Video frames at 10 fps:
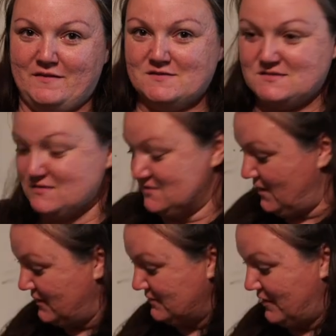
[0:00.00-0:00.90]
And this is
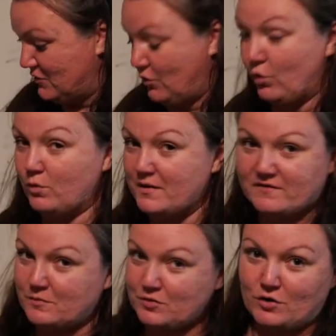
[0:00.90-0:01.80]
another whole bit
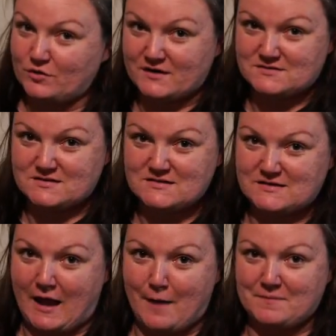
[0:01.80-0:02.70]
of a progress that needs
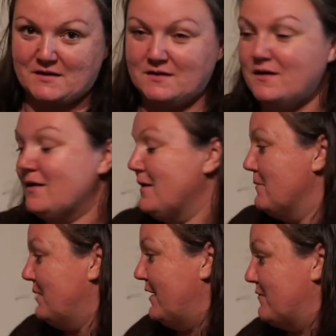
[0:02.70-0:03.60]
to happen.
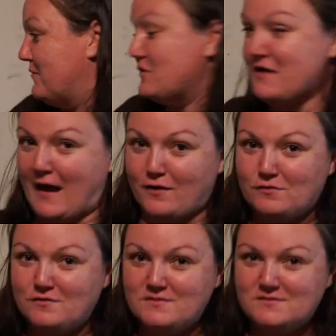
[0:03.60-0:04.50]
But for
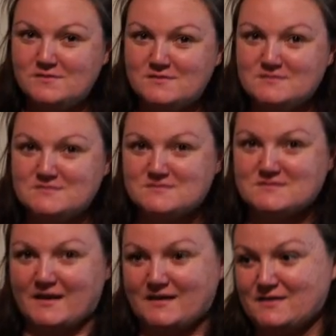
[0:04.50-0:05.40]
now,
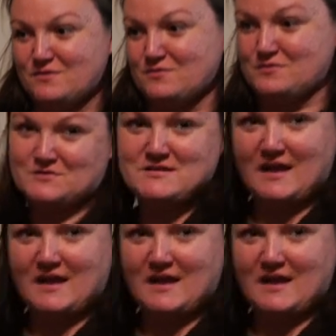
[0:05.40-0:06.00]
second or third